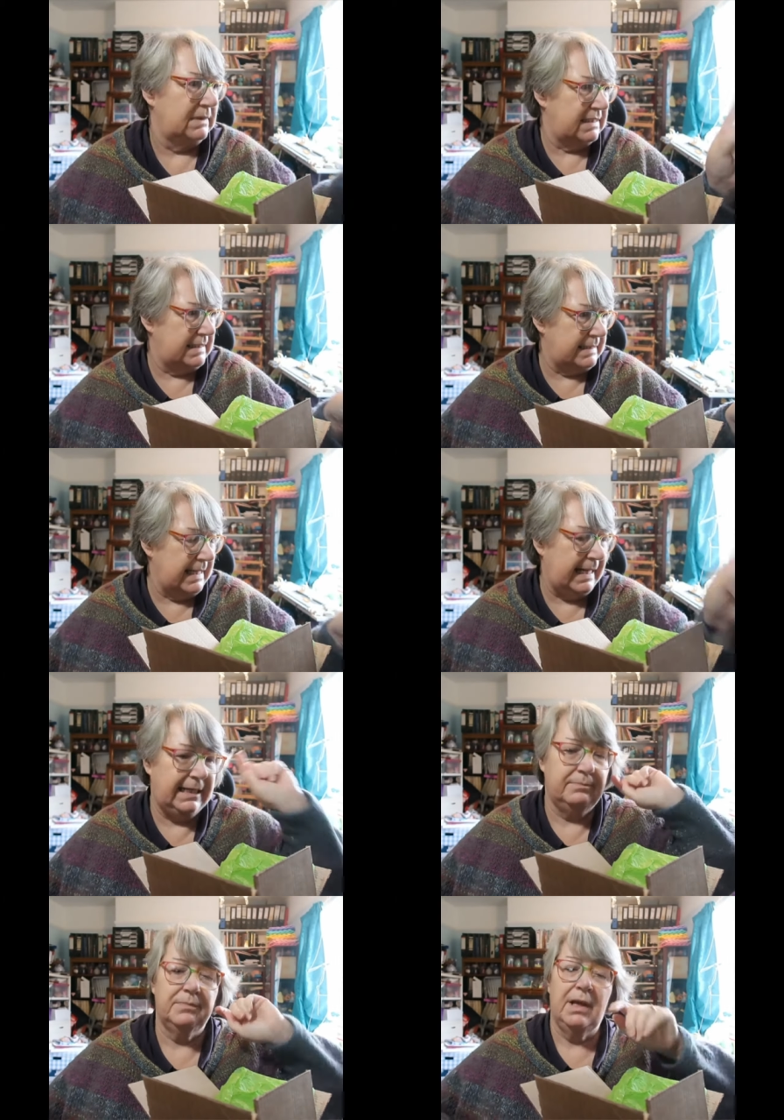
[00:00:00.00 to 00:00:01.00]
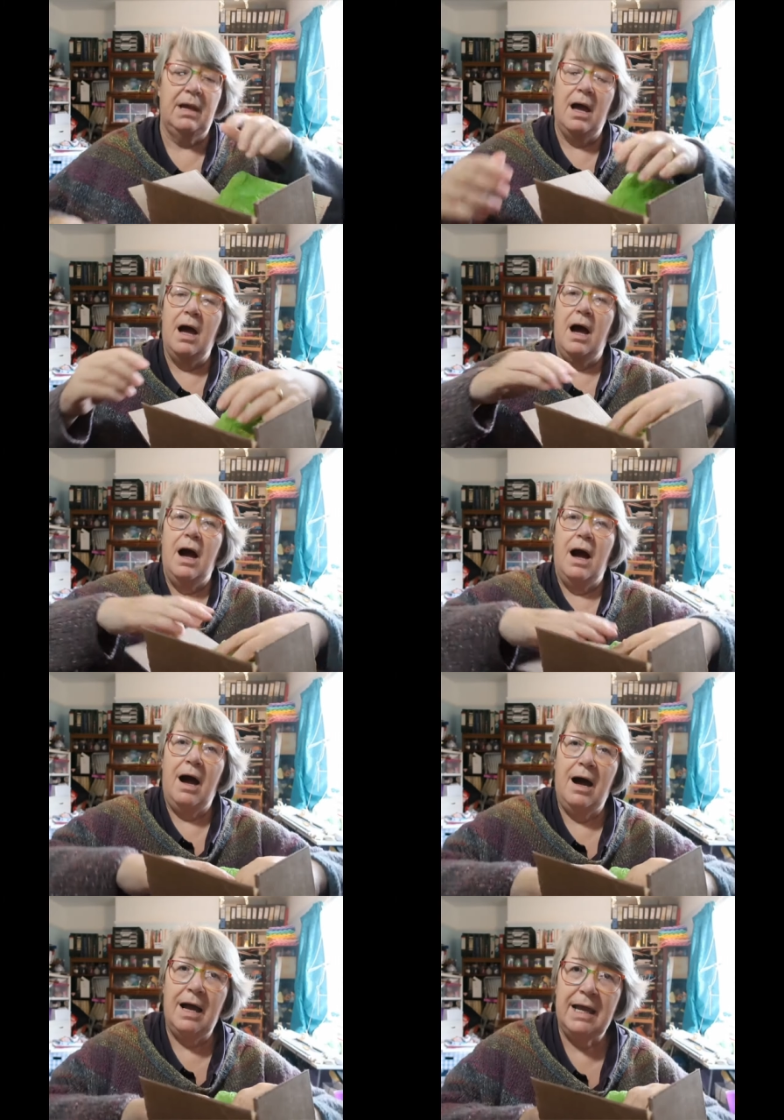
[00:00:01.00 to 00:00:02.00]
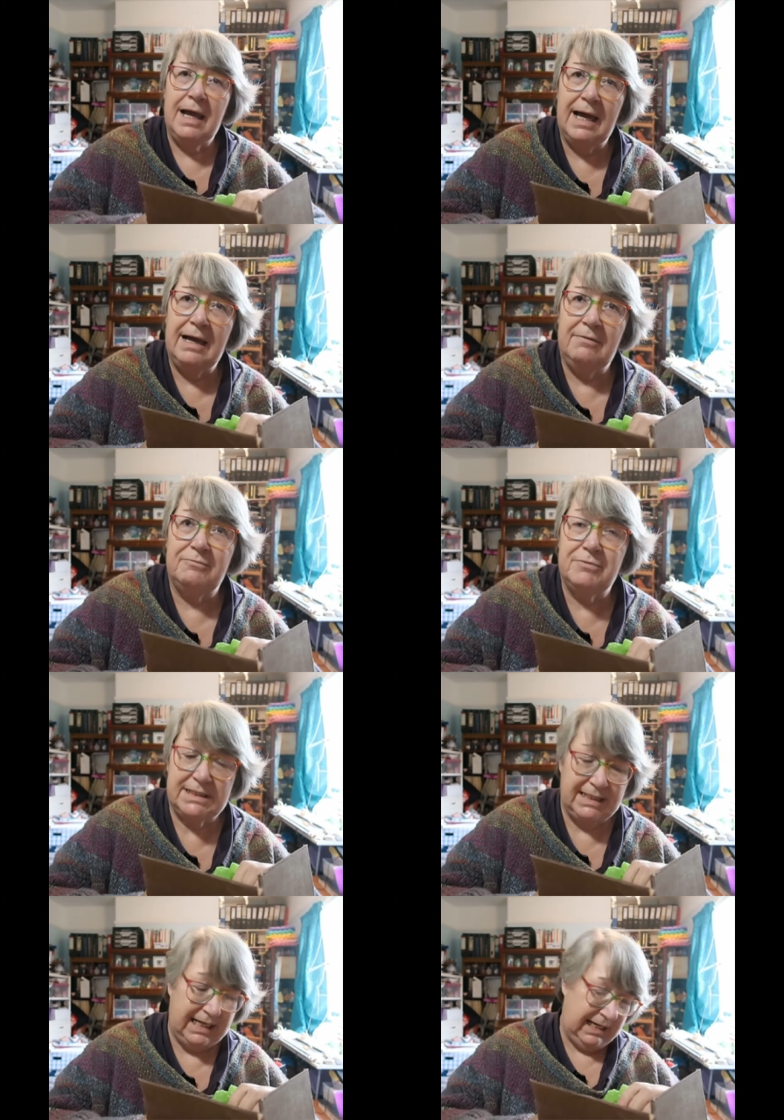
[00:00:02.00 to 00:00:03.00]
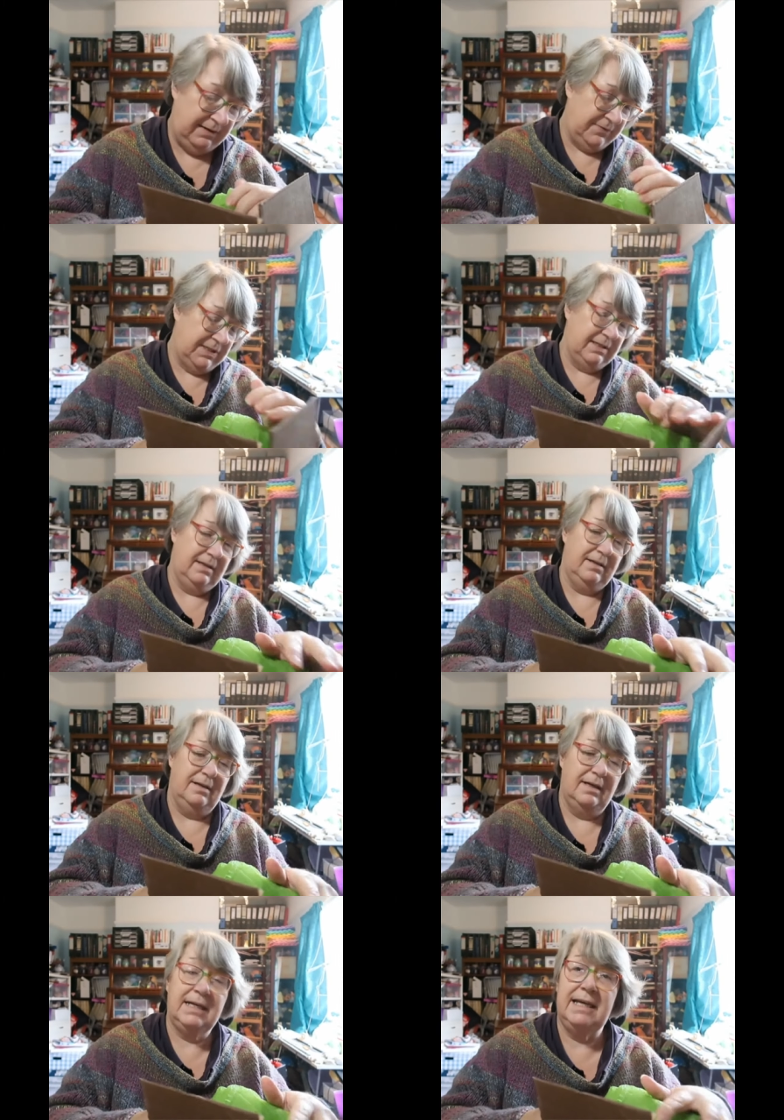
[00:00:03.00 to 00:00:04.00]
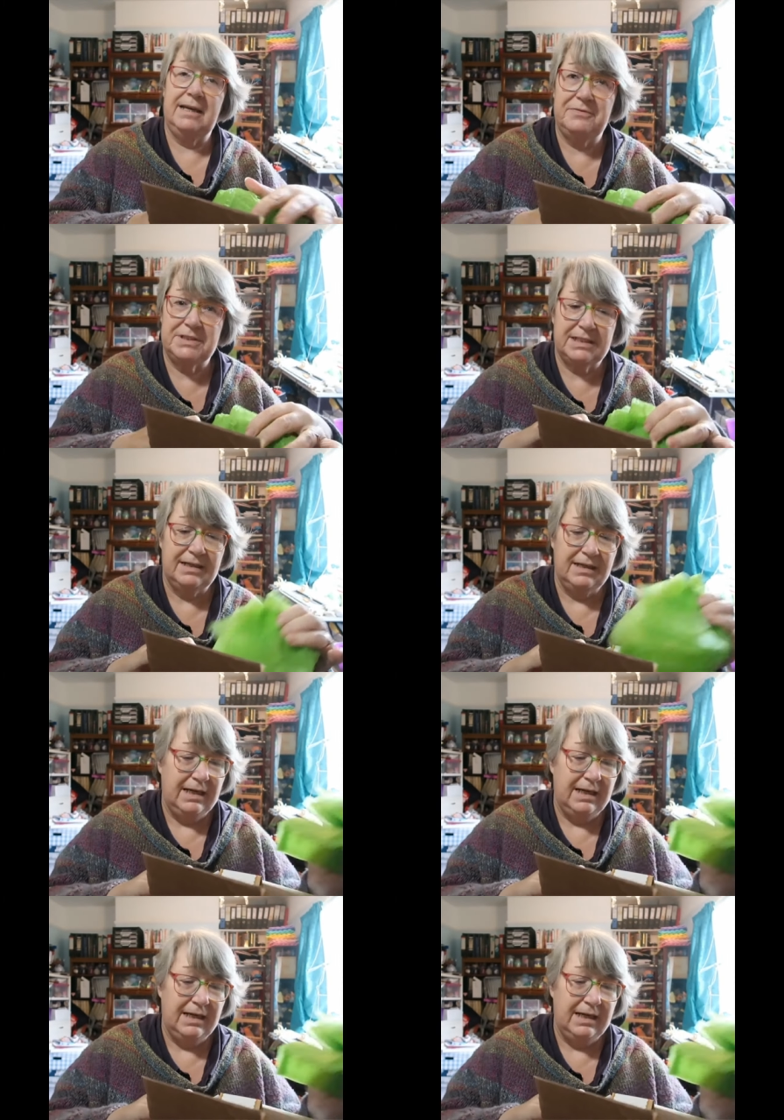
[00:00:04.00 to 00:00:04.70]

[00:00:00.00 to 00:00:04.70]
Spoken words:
Stay. I have received a gift,